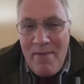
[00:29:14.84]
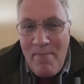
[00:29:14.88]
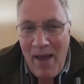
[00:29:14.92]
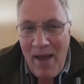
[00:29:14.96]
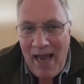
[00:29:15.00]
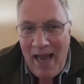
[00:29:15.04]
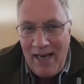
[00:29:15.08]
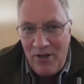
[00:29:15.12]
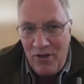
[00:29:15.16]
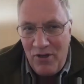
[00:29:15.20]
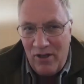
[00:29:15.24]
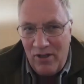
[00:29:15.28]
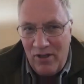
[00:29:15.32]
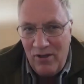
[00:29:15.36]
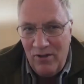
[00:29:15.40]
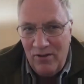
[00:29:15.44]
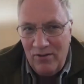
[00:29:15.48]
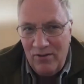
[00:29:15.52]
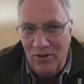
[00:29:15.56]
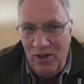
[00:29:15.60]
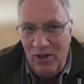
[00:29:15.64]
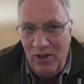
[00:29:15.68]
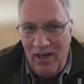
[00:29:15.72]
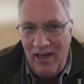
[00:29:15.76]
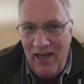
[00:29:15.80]

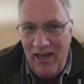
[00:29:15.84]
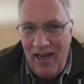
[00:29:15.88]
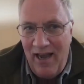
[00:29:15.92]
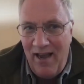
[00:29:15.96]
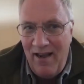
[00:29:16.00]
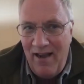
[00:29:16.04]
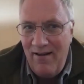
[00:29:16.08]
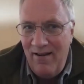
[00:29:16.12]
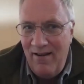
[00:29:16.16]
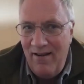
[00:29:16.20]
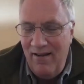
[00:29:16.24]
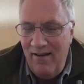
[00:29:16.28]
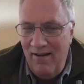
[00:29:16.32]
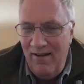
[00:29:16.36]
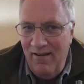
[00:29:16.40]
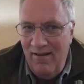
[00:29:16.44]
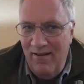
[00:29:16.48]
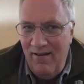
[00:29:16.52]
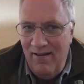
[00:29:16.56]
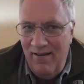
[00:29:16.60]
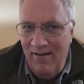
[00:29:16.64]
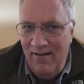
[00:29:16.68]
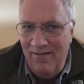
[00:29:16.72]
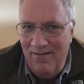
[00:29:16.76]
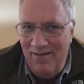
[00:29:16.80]
magical to get
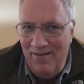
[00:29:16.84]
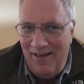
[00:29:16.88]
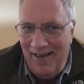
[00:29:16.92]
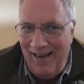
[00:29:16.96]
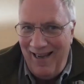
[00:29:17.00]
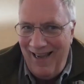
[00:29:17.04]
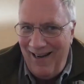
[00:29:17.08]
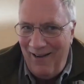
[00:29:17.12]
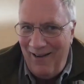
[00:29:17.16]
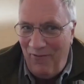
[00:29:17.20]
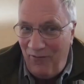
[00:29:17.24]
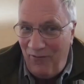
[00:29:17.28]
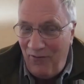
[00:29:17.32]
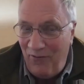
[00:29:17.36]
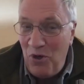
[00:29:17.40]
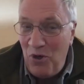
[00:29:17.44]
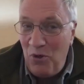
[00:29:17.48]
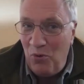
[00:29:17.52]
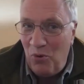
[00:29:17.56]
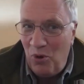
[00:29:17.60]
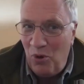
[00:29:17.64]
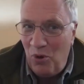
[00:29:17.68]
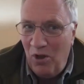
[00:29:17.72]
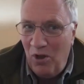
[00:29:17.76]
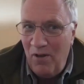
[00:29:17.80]
a
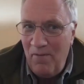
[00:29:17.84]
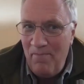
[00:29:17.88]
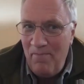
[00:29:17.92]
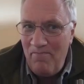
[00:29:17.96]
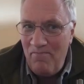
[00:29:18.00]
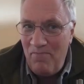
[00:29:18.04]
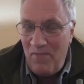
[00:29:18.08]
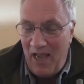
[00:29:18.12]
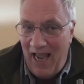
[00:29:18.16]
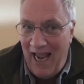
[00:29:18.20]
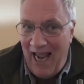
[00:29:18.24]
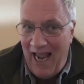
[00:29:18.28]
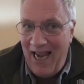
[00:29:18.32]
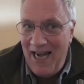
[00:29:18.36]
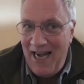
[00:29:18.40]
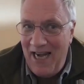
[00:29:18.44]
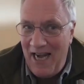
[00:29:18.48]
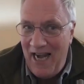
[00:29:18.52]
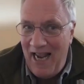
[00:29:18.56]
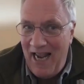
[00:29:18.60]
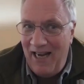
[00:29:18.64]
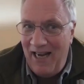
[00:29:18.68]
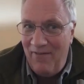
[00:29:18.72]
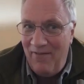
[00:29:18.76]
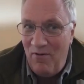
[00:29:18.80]
fuel and a
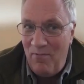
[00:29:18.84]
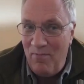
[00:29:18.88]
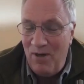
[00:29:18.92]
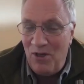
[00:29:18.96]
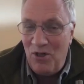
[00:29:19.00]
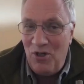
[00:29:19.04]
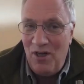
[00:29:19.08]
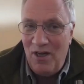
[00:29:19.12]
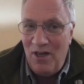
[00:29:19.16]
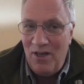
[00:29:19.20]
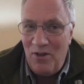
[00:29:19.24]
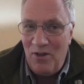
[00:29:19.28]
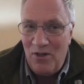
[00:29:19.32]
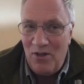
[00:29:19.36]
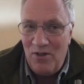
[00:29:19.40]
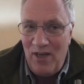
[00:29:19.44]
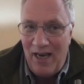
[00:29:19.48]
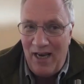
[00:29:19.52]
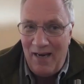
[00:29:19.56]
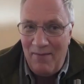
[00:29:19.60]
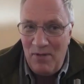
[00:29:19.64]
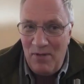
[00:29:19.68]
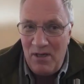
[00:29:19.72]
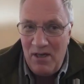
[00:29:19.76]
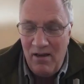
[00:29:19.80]
negative emission at the
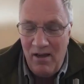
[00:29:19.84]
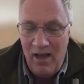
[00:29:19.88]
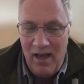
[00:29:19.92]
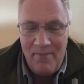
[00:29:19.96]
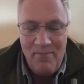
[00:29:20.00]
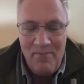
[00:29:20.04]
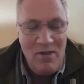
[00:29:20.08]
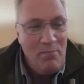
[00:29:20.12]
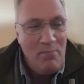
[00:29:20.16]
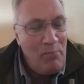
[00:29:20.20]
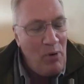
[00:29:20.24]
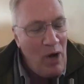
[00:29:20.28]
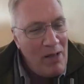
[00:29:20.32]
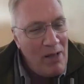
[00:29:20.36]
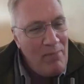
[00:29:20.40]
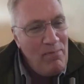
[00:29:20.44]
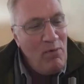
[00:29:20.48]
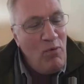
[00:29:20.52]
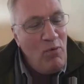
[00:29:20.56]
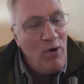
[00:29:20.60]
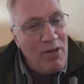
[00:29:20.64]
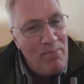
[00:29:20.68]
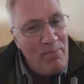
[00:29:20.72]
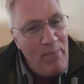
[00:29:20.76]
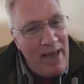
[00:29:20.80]
same time. The
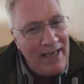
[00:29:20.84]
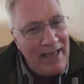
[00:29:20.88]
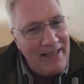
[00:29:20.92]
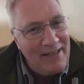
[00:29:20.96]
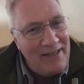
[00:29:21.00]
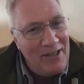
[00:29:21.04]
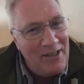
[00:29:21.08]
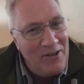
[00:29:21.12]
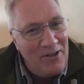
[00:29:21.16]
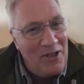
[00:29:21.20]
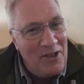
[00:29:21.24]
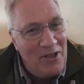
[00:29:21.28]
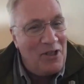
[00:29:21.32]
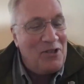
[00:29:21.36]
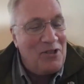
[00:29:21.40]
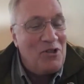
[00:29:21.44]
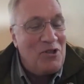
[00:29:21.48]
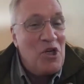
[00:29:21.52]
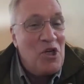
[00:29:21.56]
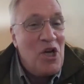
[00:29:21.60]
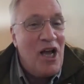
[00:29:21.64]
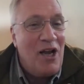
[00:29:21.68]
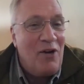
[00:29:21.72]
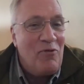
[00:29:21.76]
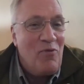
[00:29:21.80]
problem with BECCS is that it's
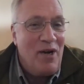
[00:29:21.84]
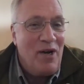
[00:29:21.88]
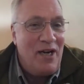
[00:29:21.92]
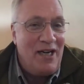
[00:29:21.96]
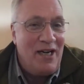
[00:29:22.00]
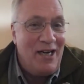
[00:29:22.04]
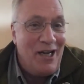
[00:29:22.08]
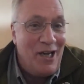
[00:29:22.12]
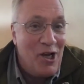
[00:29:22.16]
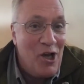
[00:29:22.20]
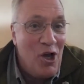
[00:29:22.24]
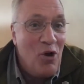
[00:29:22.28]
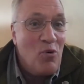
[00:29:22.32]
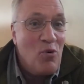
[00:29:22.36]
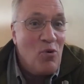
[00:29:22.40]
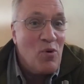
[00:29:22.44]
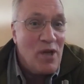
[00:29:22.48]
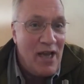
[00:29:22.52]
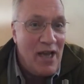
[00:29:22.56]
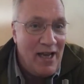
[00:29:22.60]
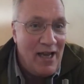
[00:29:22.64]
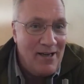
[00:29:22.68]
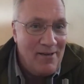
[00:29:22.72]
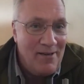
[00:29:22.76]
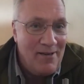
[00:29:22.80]
not ready to go
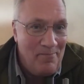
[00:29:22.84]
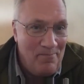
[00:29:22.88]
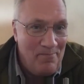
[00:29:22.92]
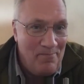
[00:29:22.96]
yet.